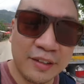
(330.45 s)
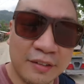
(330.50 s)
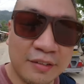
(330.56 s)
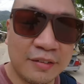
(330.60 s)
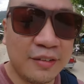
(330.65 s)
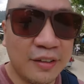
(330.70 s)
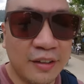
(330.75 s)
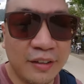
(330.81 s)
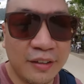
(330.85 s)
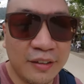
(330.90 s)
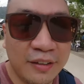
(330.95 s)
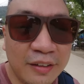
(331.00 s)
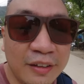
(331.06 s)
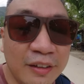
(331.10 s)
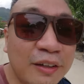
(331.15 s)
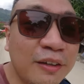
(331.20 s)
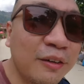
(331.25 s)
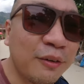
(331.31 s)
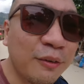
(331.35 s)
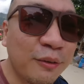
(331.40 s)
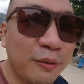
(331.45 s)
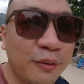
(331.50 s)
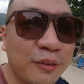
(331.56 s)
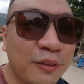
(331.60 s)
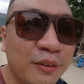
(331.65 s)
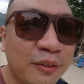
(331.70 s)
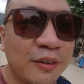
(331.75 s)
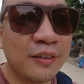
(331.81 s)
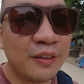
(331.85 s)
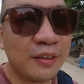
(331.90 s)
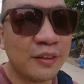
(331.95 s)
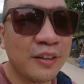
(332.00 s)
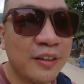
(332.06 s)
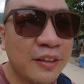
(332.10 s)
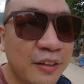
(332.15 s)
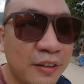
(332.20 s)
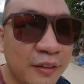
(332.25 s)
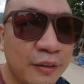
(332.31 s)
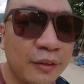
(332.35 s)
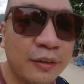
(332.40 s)
Let's see
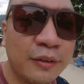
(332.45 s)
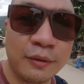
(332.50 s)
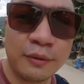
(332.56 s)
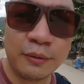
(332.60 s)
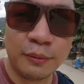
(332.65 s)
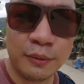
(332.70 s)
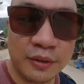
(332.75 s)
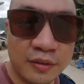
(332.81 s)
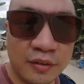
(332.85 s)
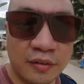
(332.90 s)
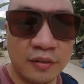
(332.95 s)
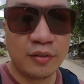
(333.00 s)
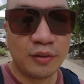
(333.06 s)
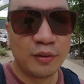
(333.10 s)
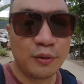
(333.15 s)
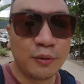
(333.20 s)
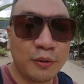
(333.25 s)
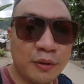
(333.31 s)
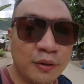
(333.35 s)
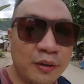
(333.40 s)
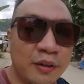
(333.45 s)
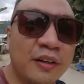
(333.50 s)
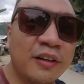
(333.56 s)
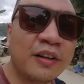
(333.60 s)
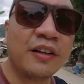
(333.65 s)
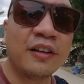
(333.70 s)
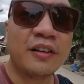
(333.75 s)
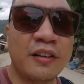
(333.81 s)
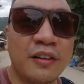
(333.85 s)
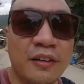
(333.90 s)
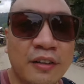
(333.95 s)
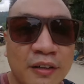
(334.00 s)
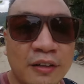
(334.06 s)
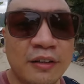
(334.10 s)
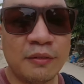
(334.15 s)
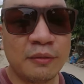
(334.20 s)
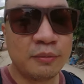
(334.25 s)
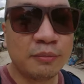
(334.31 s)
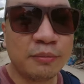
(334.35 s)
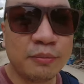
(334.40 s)
what's in store.
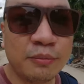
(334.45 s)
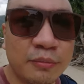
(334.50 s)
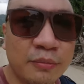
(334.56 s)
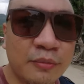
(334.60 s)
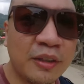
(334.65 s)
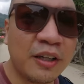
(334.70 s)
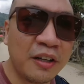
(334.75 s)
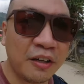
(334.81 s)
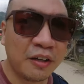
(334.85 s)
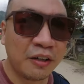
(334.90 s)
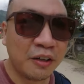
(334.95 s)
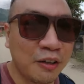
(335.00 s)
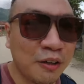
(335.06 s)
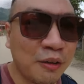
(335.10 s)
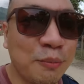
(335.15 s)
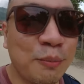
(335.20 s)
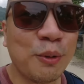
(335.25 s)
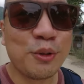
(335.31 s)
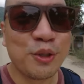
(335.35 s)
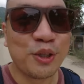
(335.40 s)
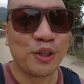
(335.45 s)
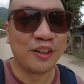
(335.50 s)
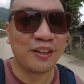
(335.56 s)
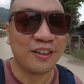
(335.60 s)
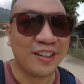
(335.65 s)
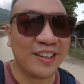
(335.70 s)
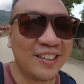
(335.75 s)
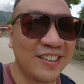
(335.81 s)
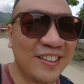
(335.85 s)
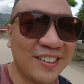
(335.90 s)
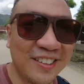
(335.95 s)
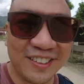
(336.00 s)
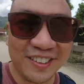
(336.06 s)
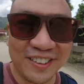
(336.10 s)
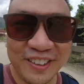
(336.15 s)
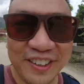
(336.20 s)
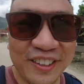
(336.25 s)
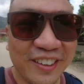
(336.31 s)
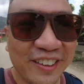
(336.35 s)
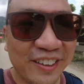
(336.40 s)
Getting a little emotional
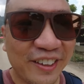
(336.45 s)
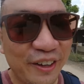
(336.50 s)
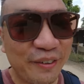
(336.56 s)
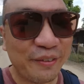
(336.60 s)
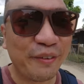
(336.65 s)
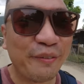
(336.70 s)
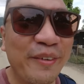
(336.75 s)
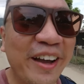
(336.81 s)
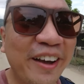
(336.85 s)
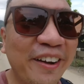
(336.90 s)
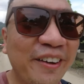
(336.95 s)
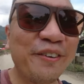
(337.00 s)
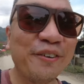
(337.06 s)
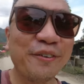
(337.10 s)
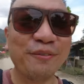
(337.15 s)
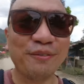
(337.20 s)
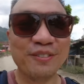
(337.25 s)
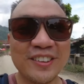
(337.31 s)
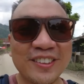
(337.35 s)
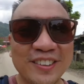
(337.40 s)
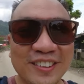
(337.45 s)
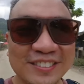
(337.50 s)
coming back home.